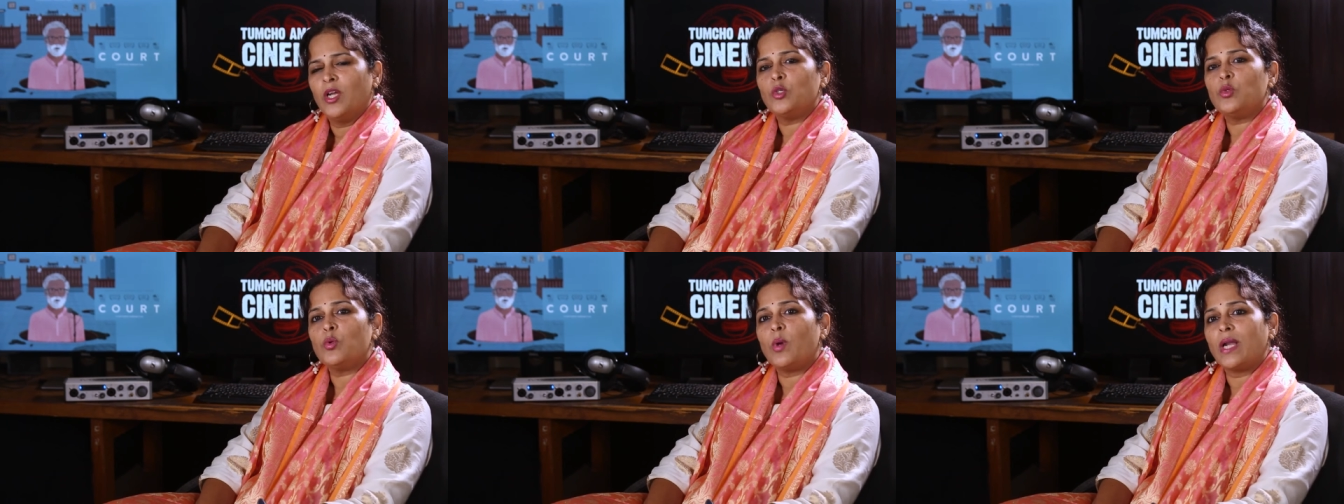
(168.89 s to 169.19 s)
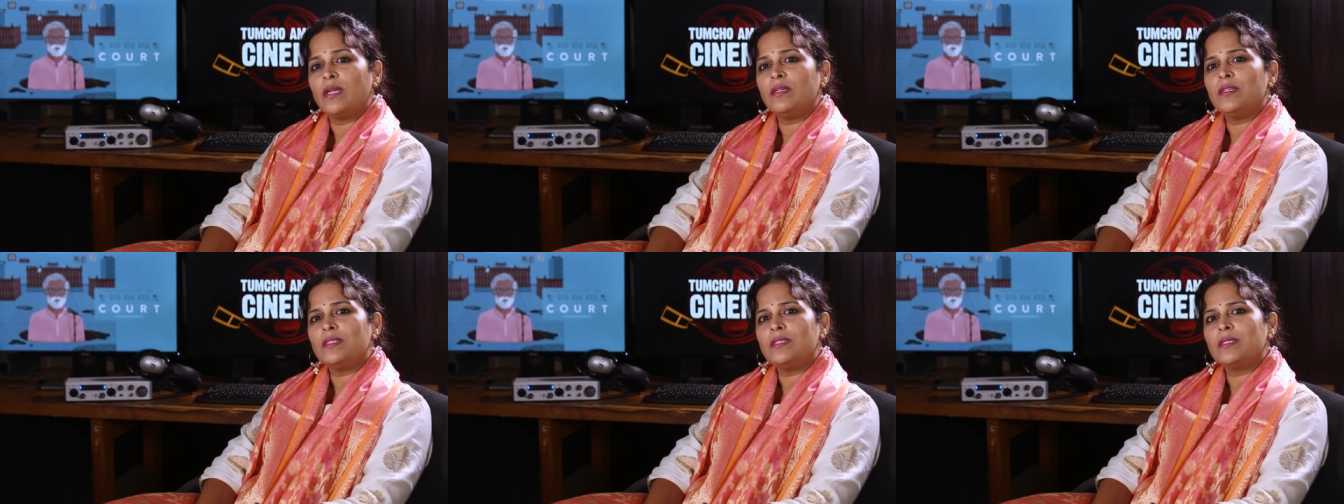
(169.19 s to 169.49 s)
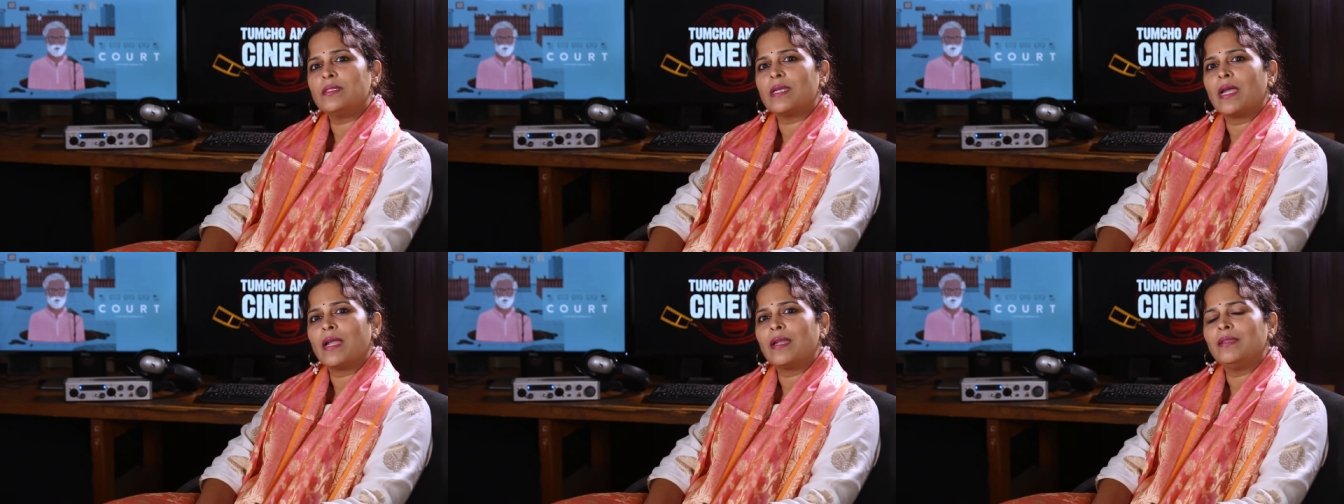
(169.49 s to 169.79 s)
to
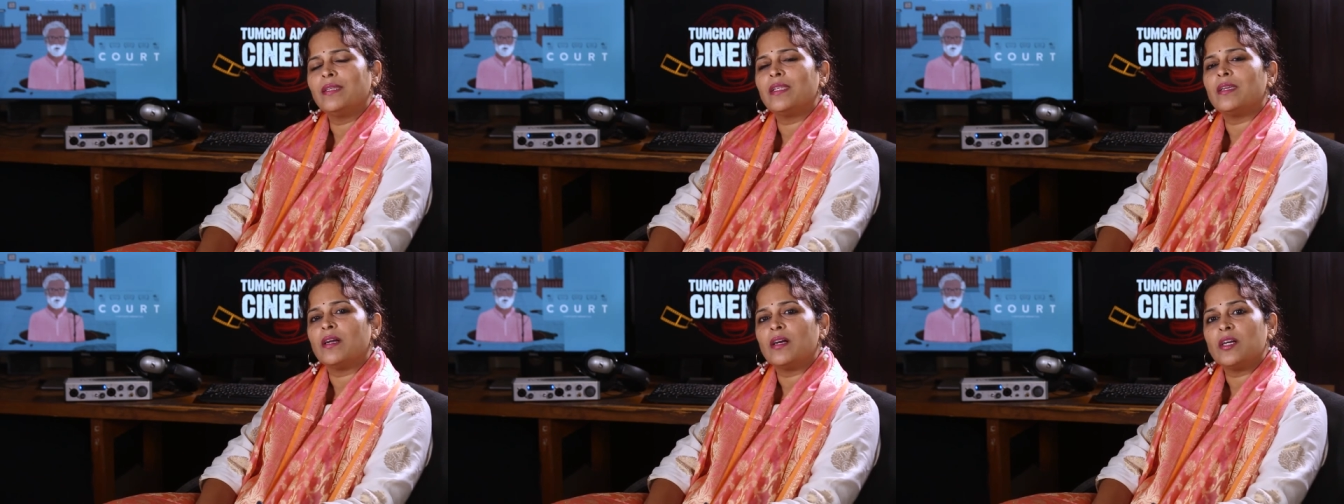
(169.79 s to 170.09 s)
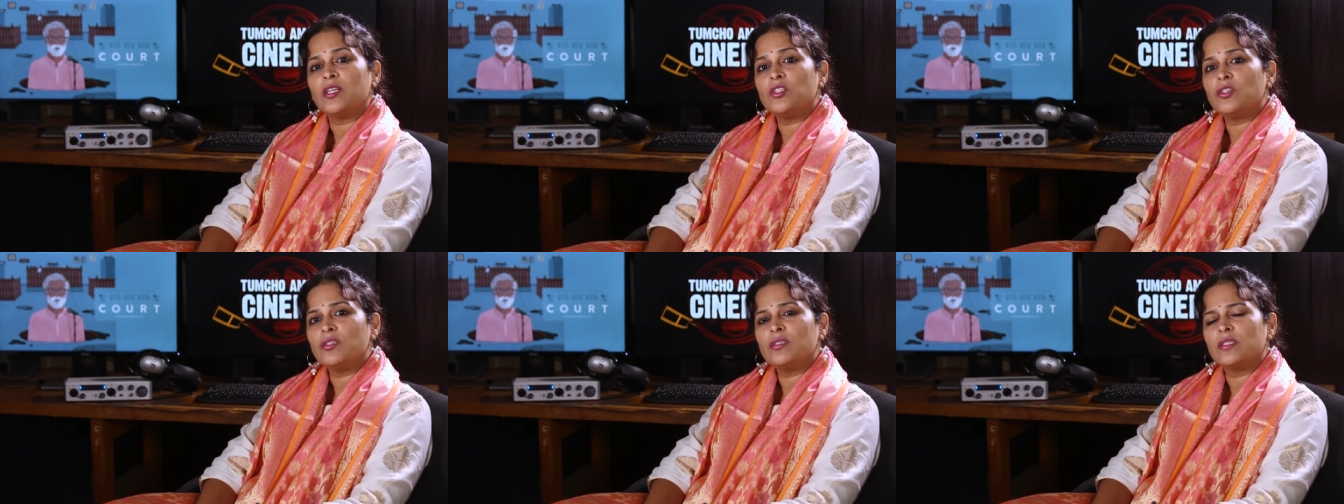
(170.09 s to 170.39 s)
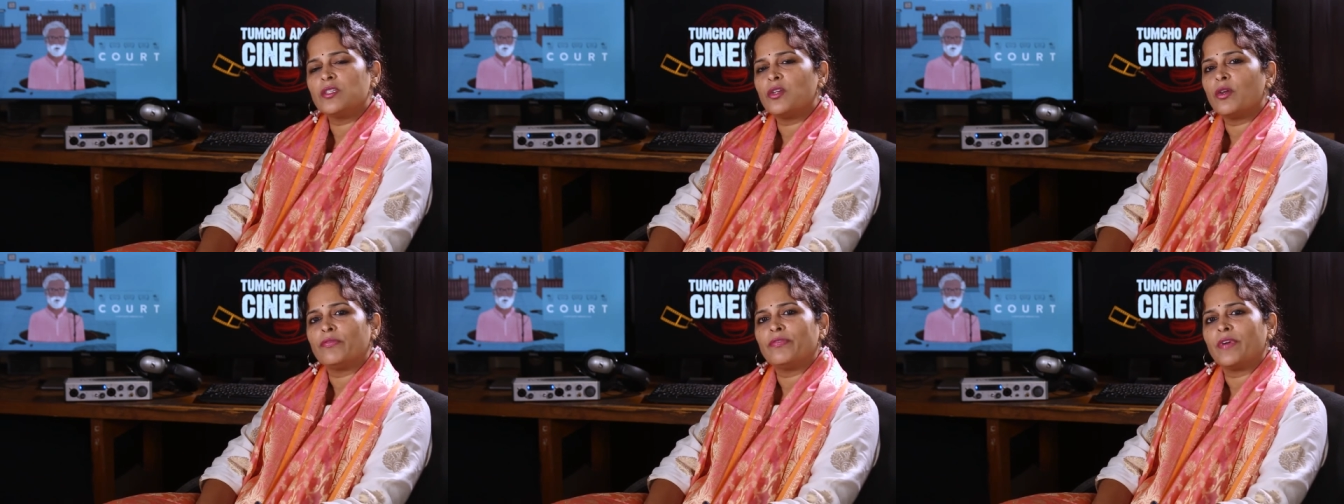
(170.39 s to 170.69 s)
understand the
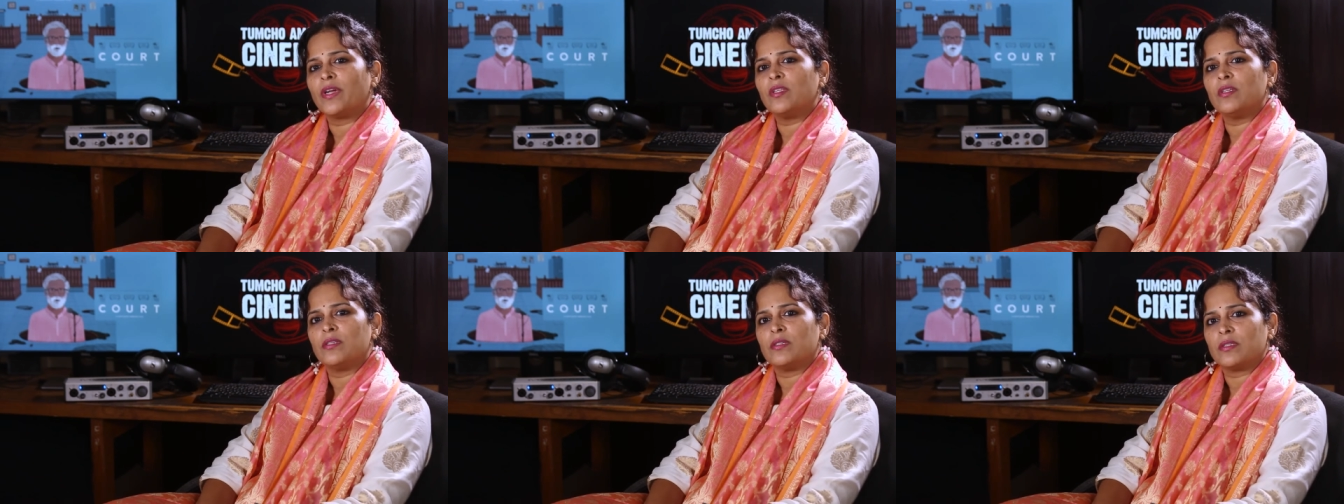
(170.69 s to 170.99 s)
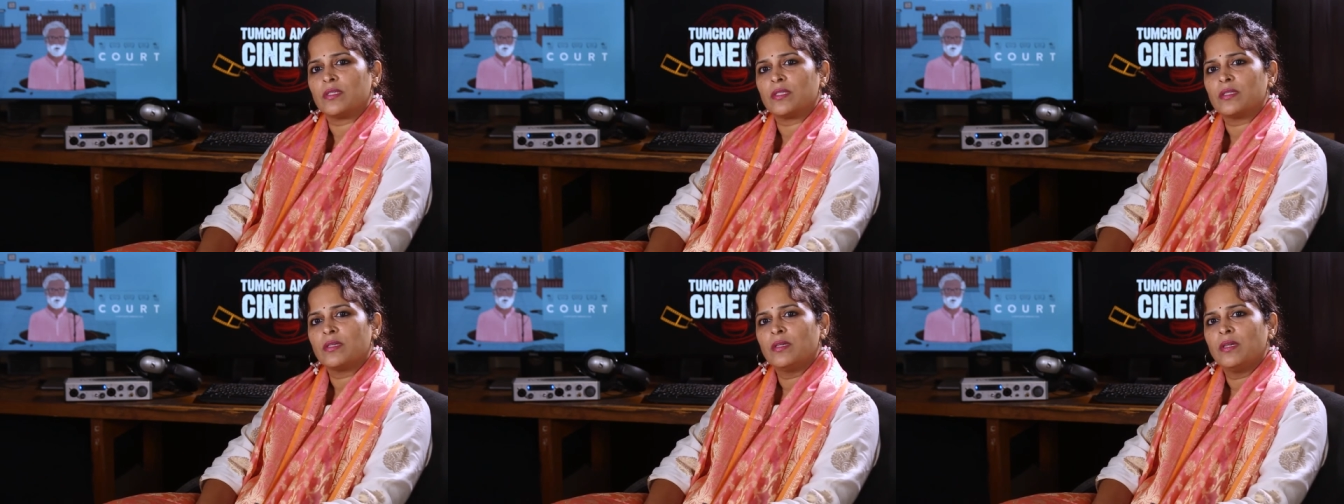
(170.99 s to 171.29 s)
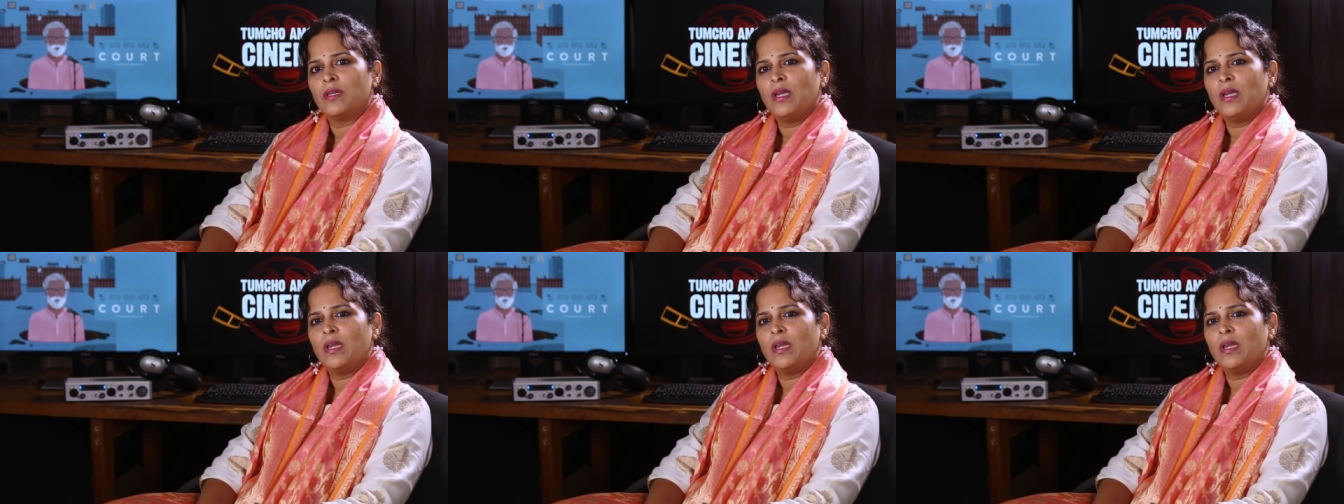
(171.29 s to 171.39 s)
urgency of others